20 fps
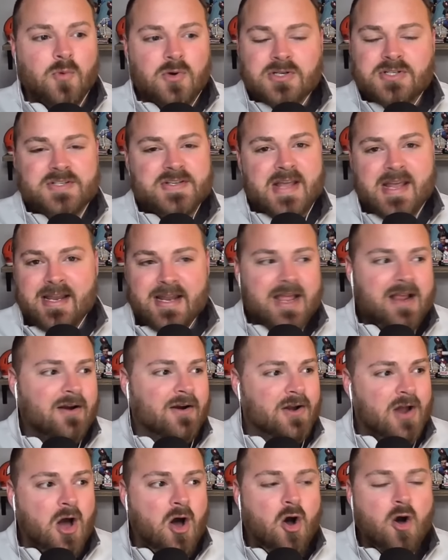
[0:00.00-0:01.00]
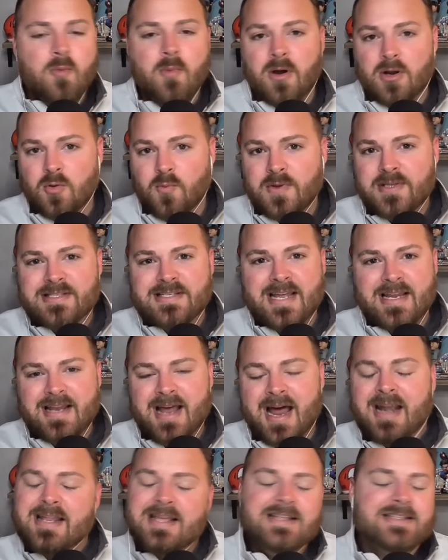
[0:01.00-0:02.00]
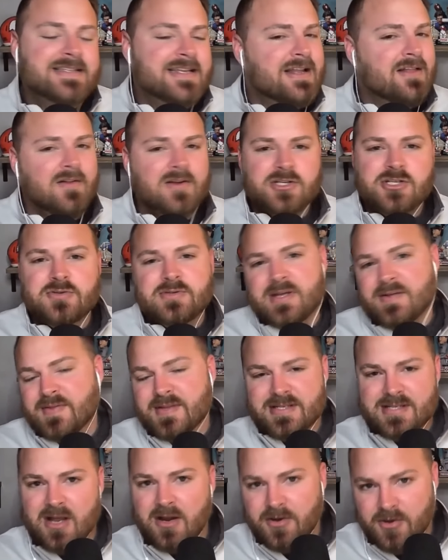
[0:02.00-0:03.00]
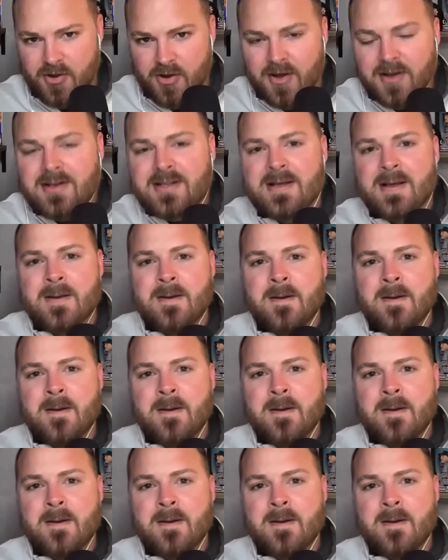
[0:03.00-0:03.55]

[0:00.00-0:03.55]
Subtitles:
we're seeing here at home on a Wednesday night against an LSU team that's not good.